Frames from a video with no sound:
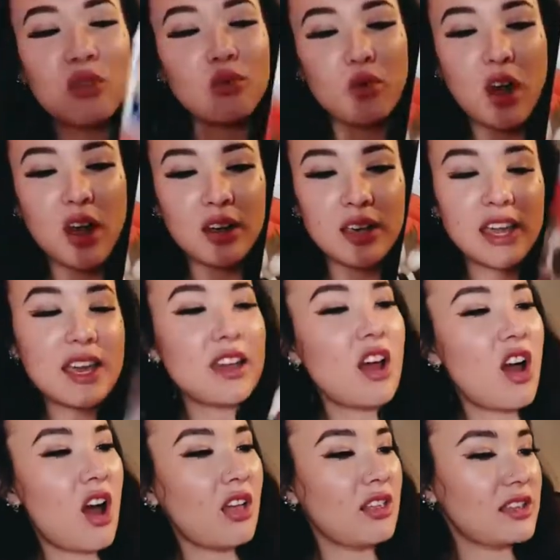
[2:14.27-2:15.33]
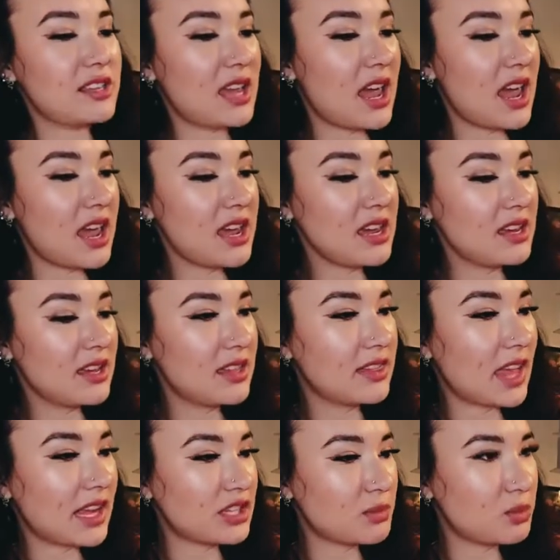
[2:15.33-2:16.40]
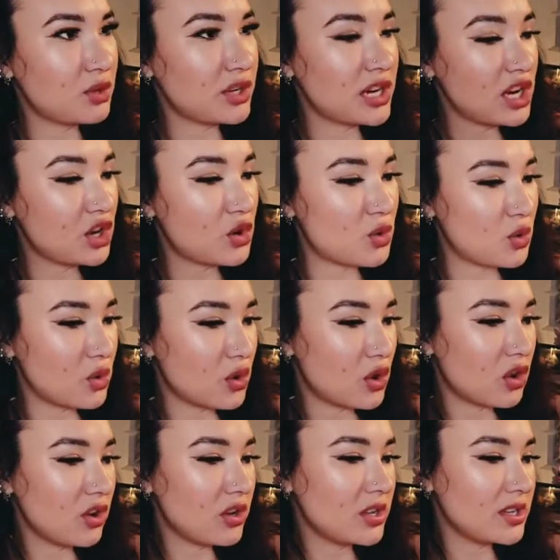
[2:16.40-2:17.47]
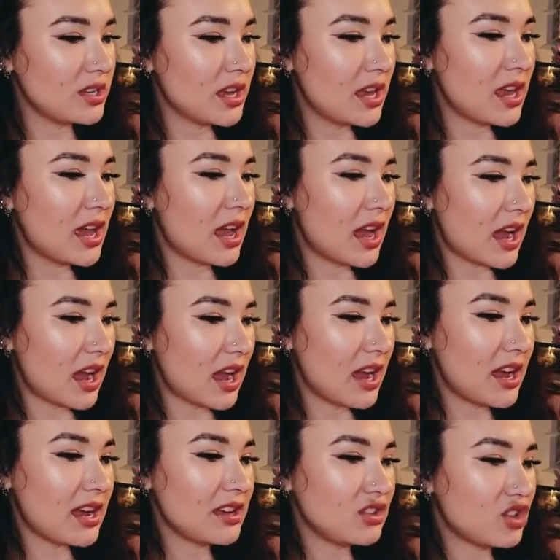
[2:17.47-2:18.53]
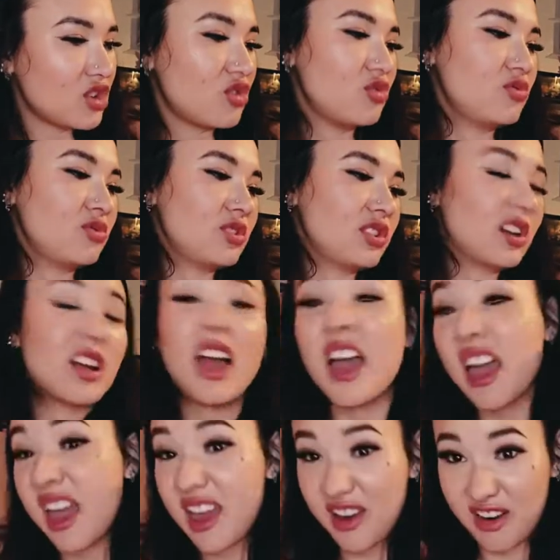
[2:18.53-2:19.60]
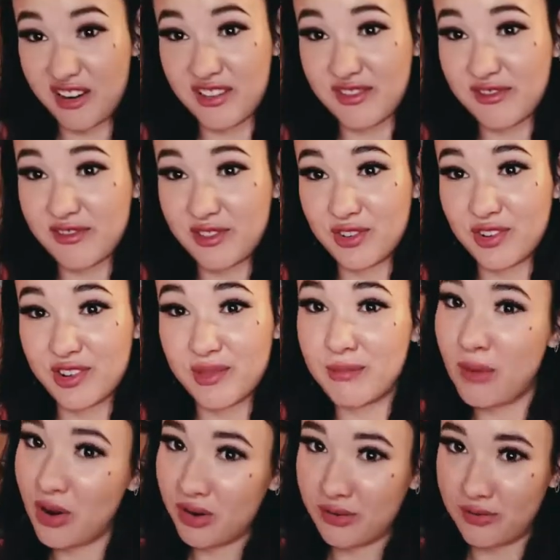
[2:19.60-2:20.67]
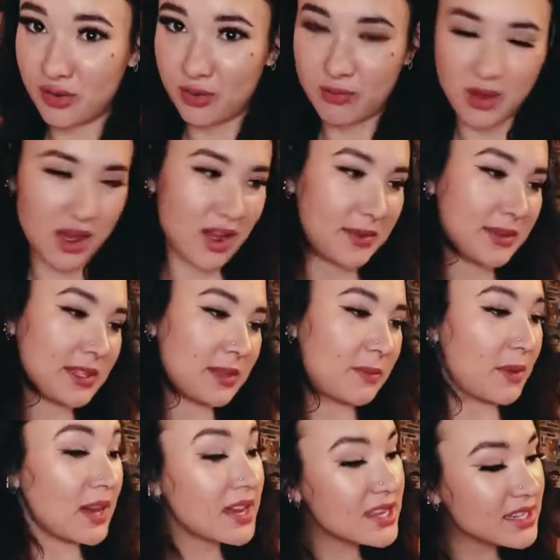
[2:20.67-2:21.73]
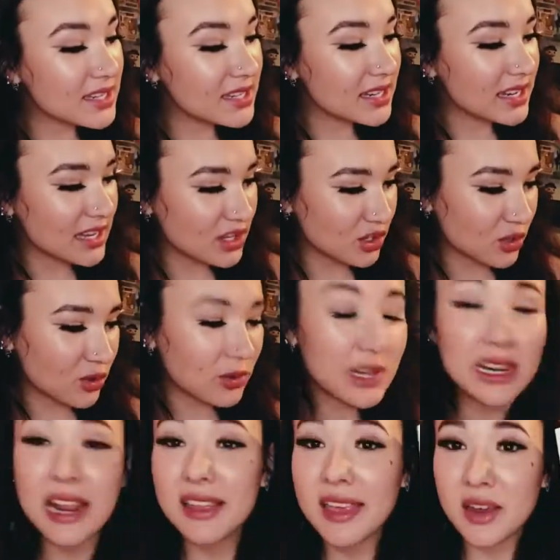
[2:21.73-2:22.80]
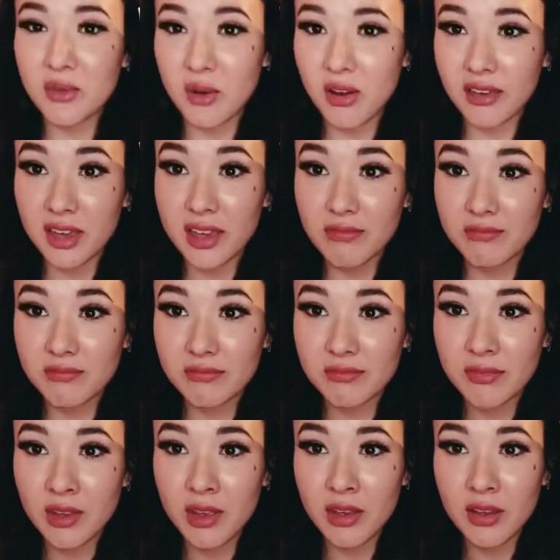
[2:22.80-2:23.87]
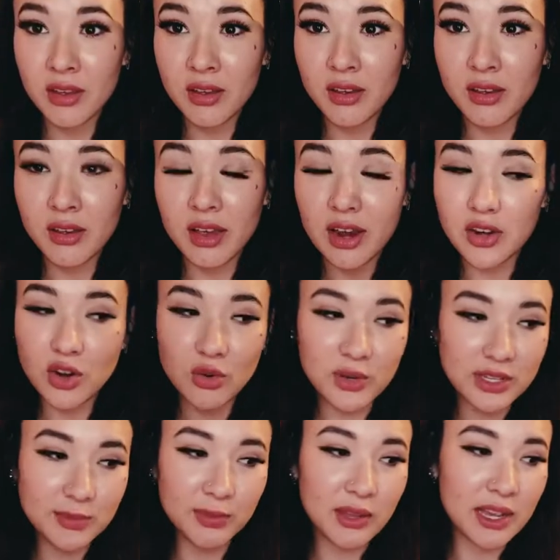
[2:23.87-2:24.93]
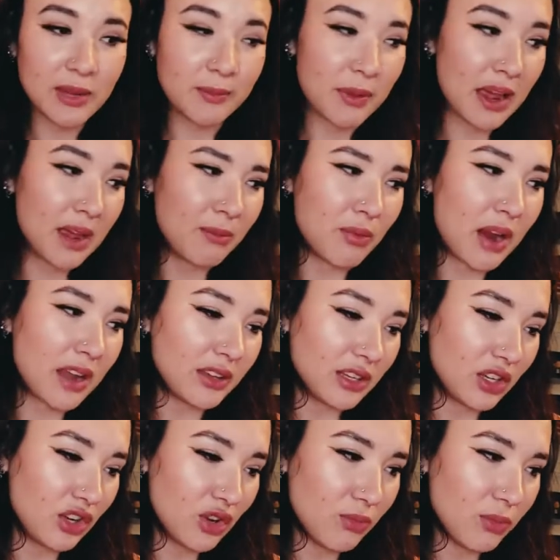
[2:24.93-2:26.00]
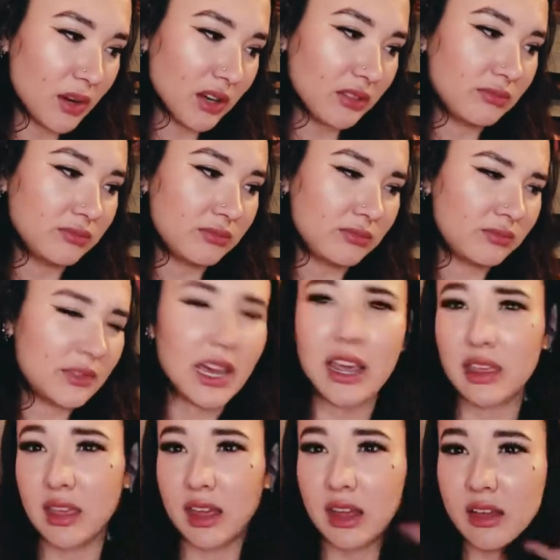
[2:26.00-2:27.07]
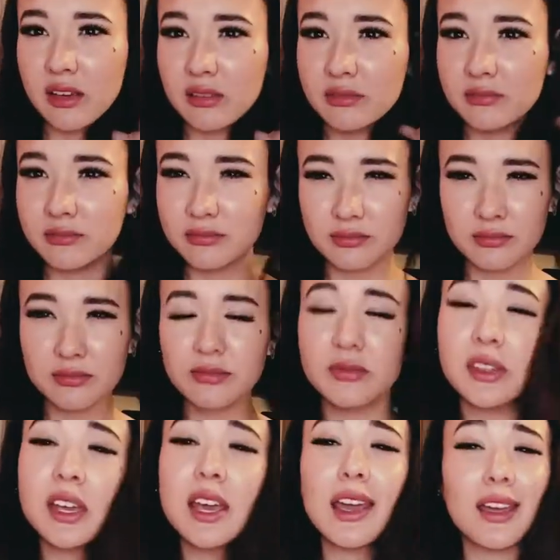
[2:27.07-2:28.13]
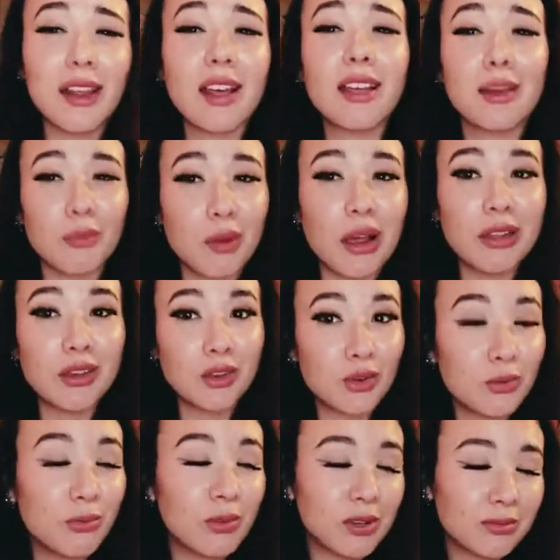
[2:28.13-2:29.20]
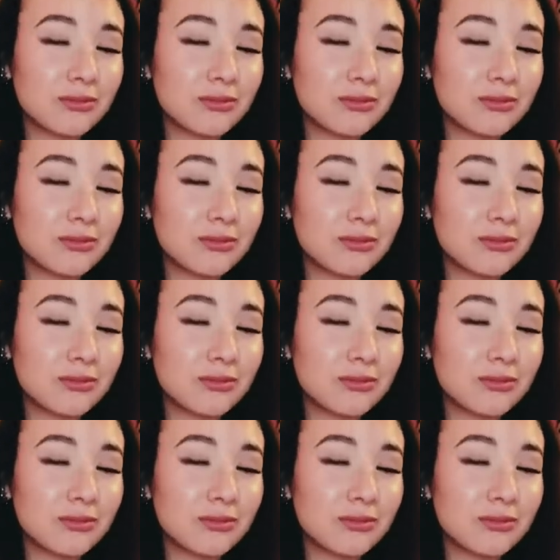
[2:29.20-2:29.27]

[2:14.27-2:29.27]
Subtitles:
Rocket Holiday. That's pretty cool. I don't care for Marvel pops, but he's cool and I like Rocket. I know he's played by Bradley Cooper, I think. And I like Bradley Cooper.